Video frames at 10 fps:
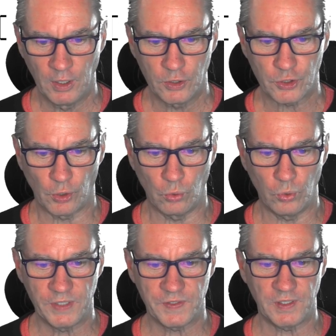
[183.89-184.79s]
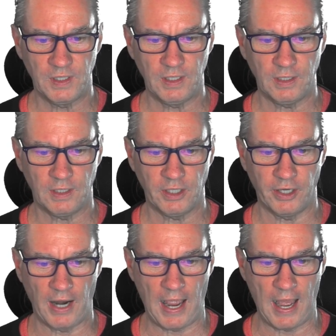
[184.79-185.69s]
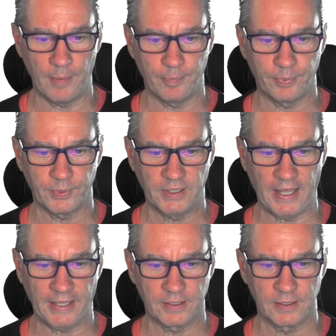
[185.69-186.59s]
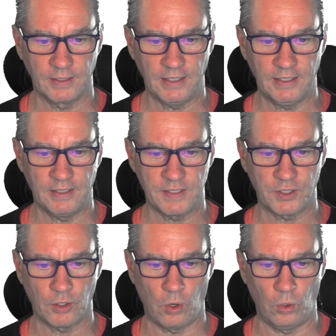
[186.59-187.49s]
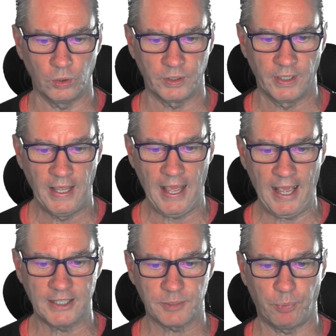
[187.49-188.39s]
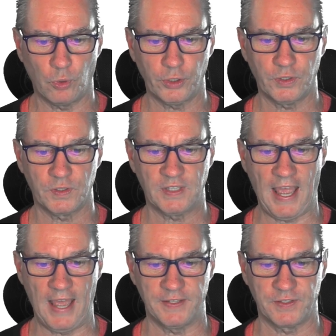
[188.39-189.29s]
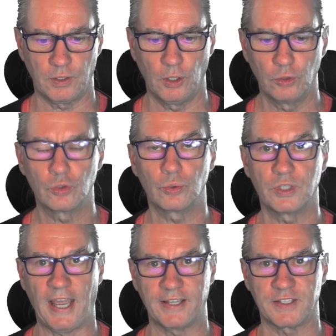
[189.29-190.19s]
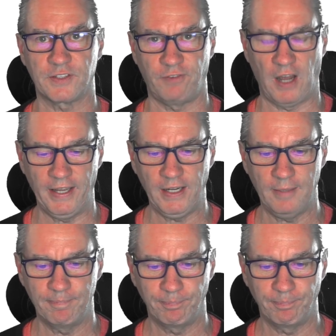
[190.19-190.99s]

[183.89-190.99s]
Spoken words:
So we see here up that it is called Export Task to Text File.